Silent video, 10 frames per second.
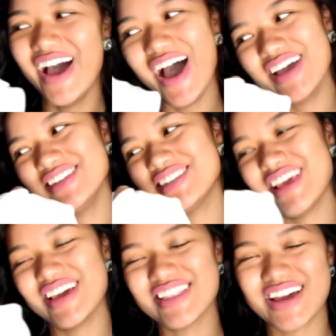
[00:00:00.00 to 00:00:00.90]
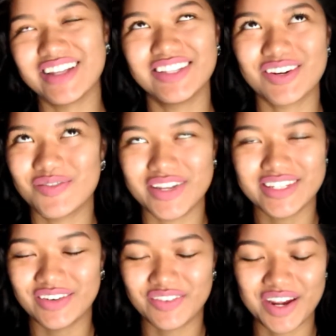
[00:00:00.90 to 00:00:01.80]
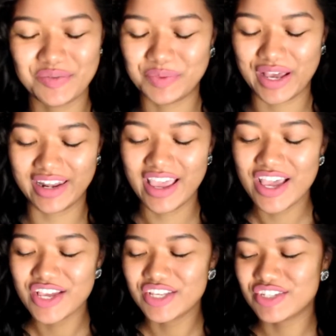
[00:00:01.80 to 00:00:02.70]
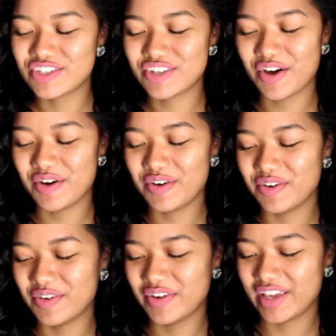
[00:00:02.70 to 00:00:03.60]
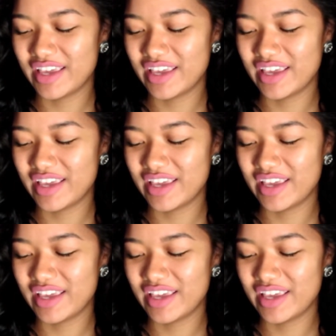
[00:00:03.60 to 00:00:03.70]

I say it like a little bit different, but so